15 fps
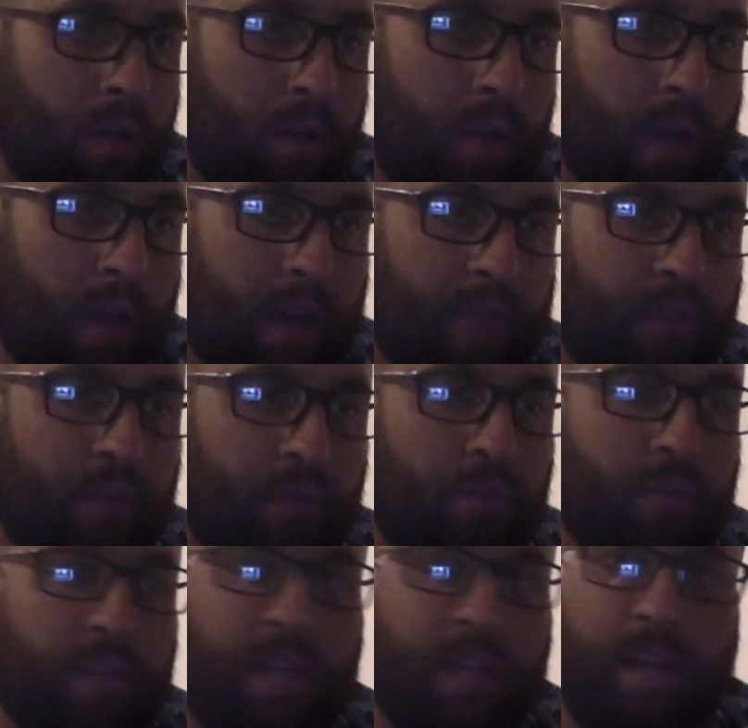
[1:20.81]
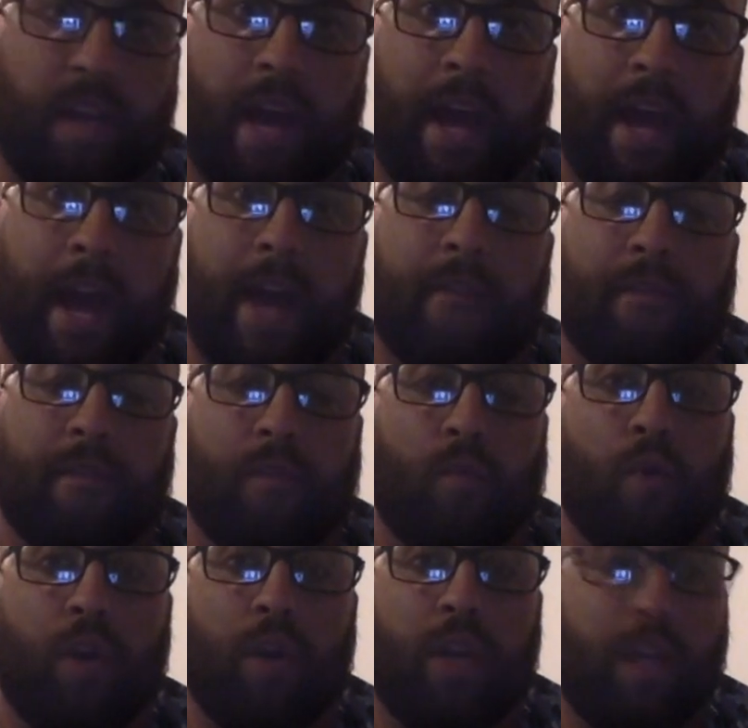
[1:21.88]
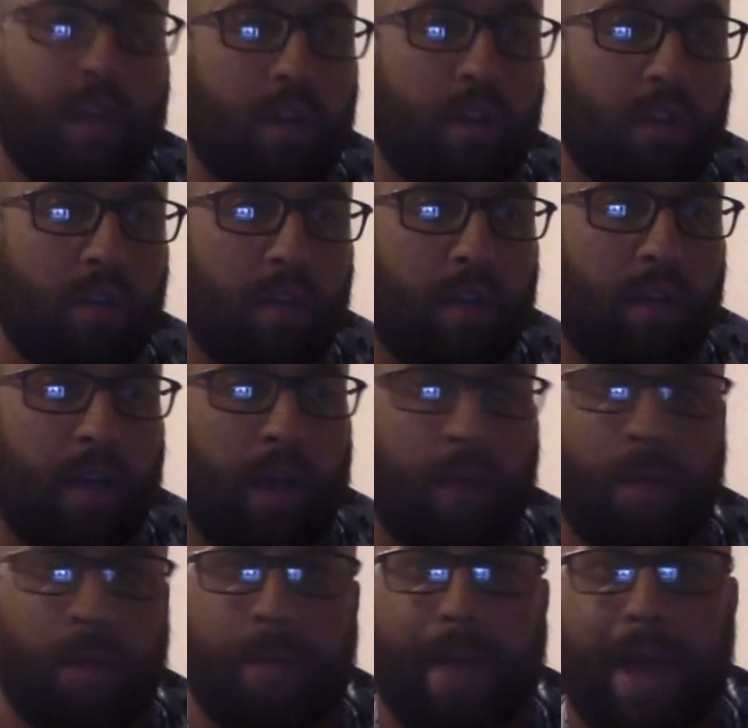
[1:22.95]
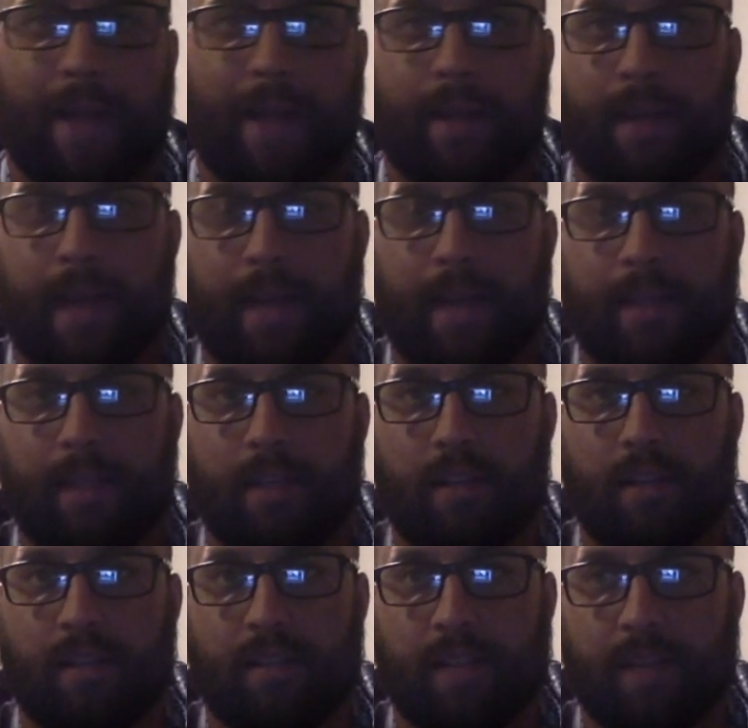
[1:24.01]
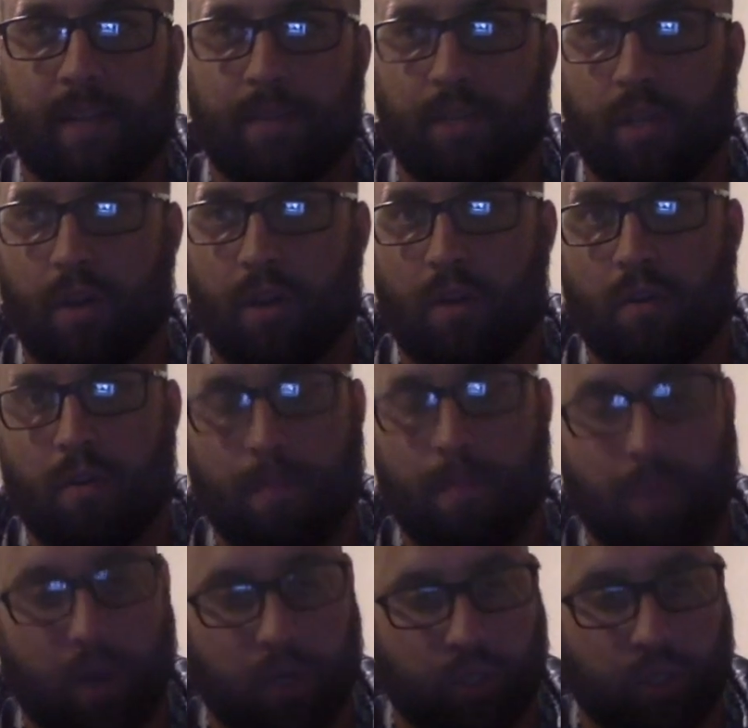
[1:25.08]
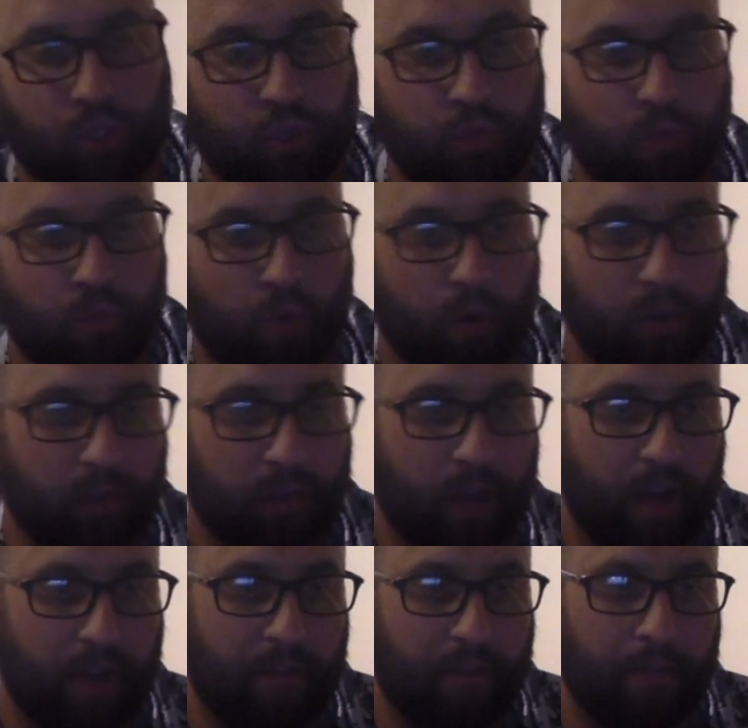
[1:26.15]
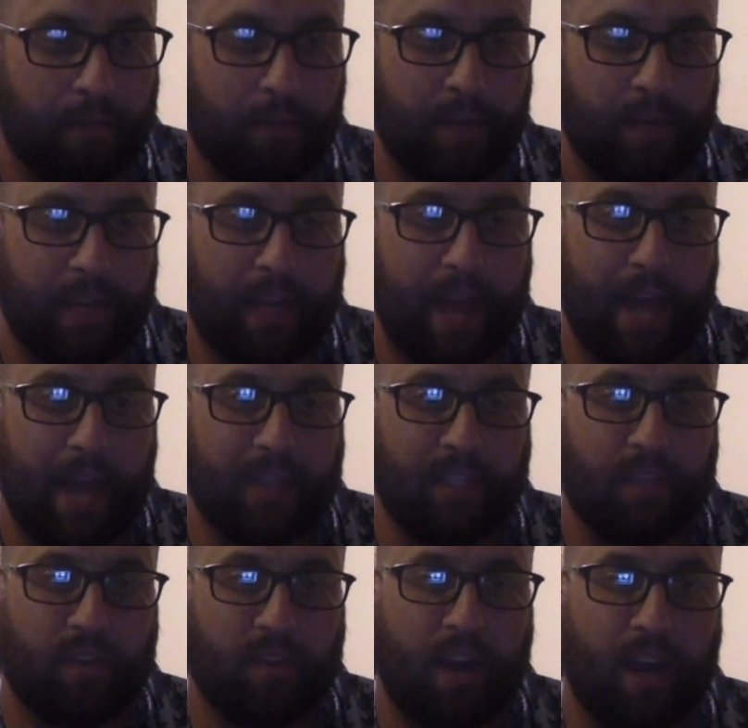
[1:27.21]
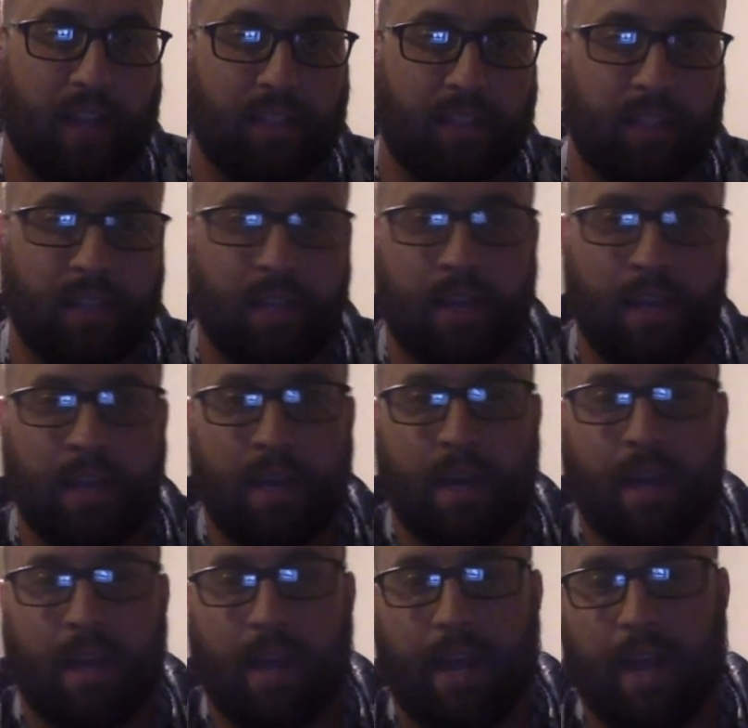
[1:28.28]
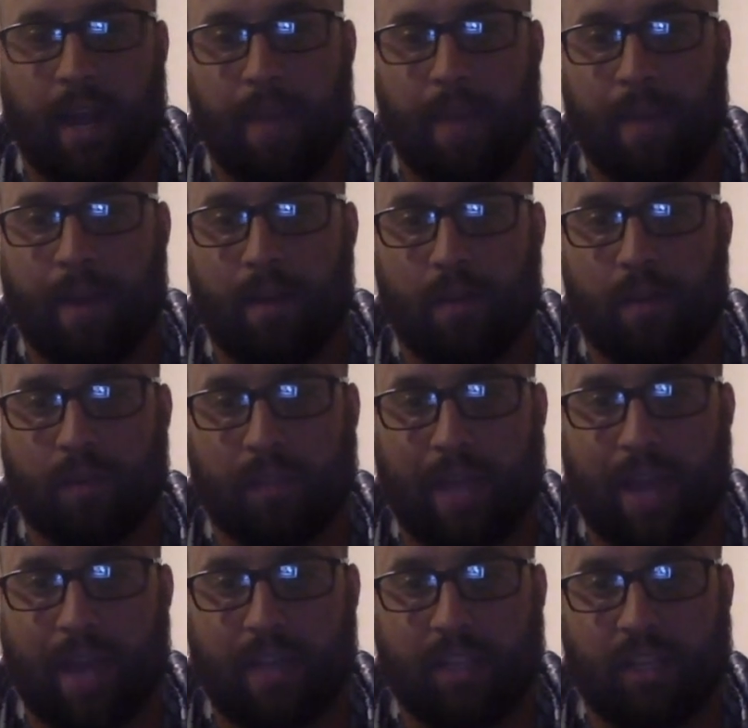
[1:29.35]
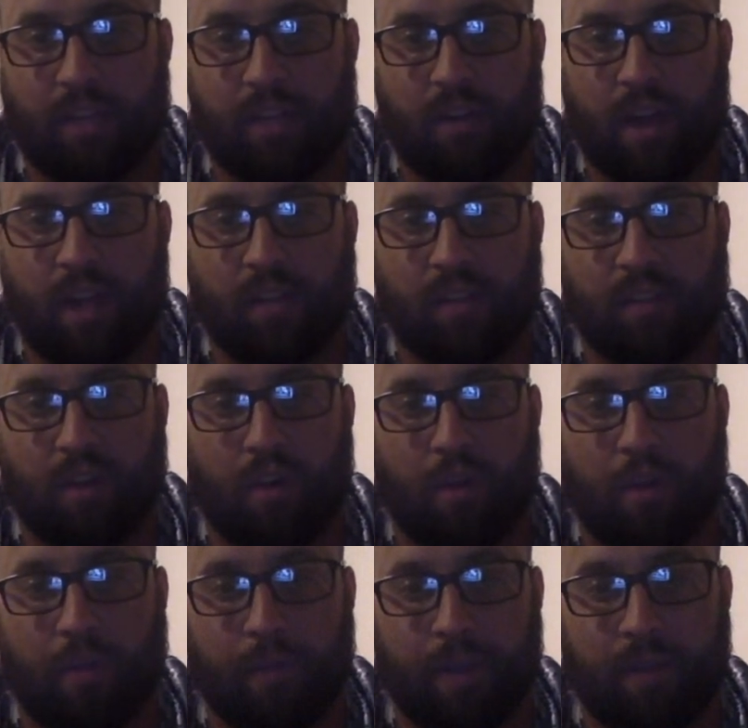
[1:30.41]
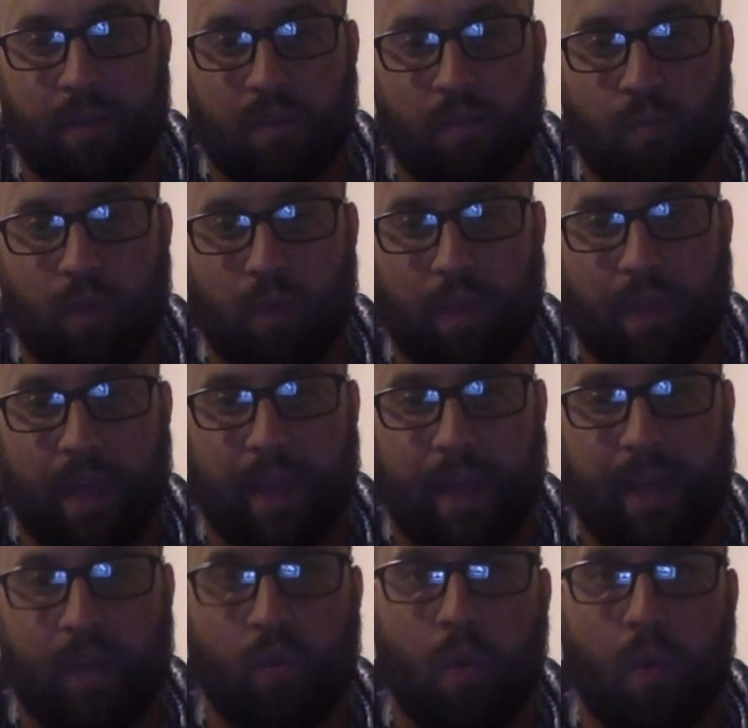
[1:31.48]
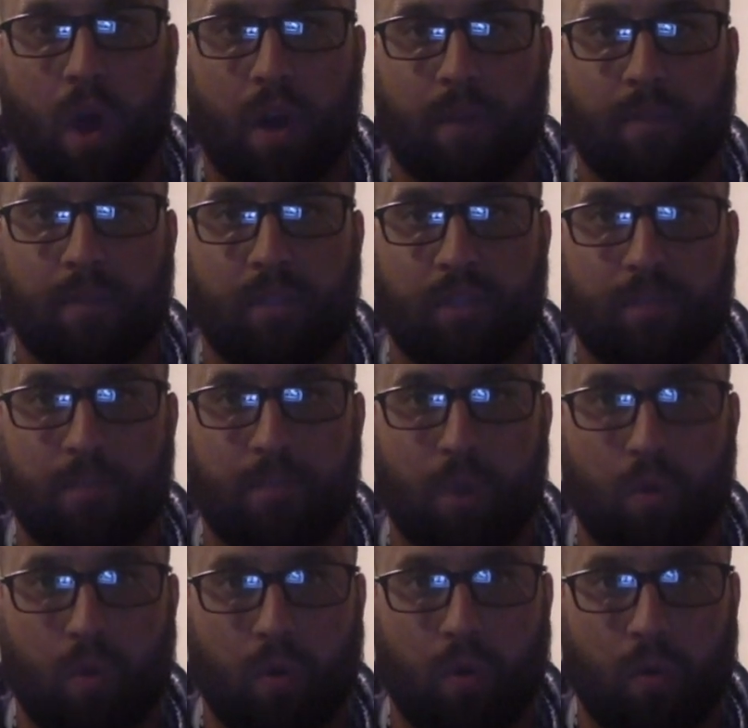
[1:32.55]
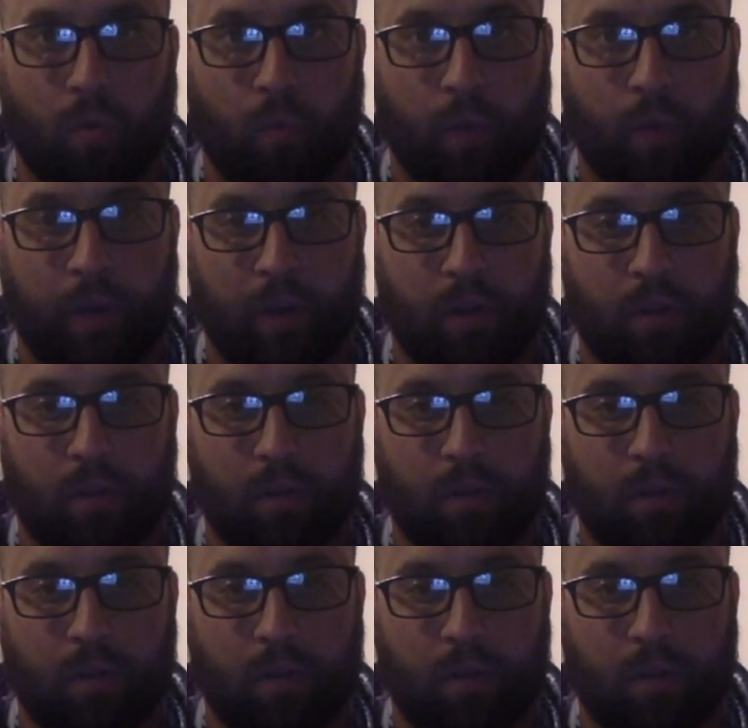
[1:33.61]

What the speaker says: I've used it. I had it for 1 year. I went back the next year to the same show, bought 2 more. So now I have 3 caching rods. And I pair those caching rods, all 3 of them, with a Quantum Smoke reel.